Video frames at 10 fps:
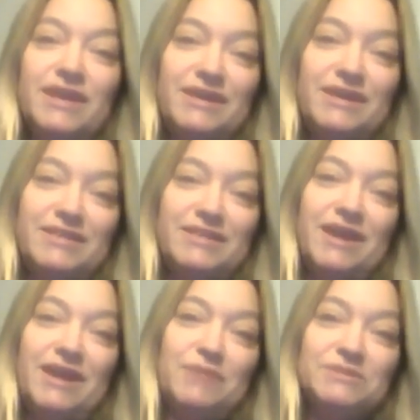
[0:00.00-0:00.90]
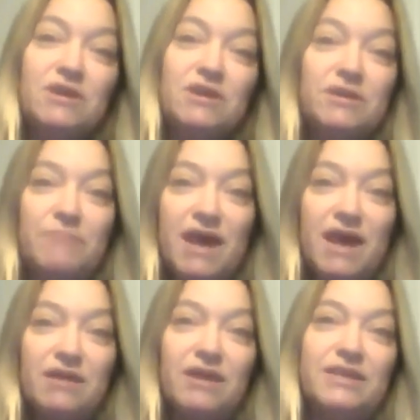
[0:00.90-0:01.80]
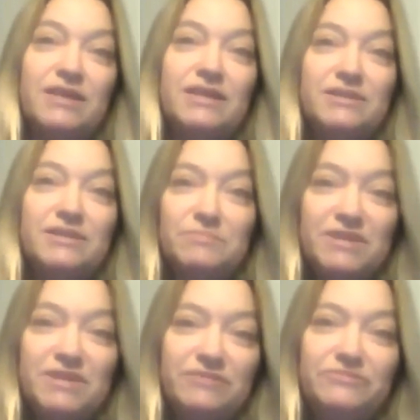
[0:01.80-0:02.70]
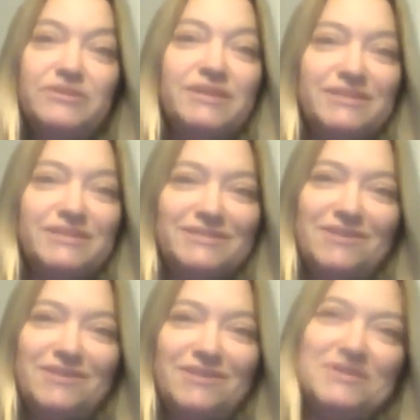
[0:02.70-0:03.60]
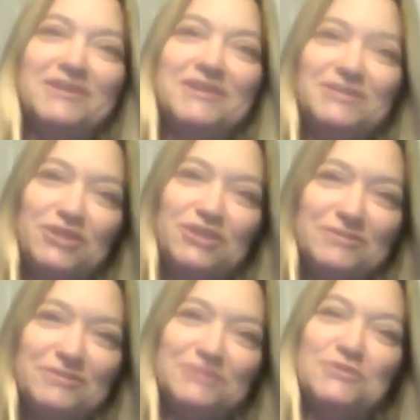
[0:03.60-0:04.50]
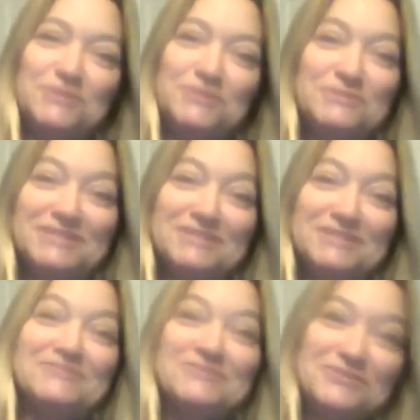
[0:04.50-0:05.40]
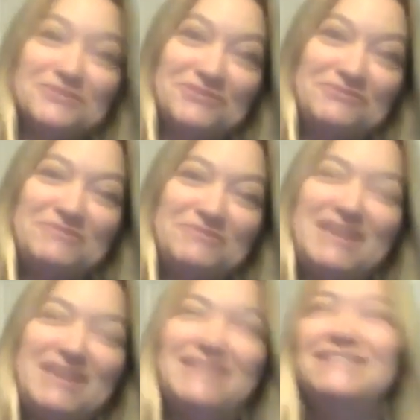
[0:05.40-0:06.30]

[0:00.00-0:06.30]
And then I was cutting back on eating beef and stuff because, you know, I was told it wasn't good for me.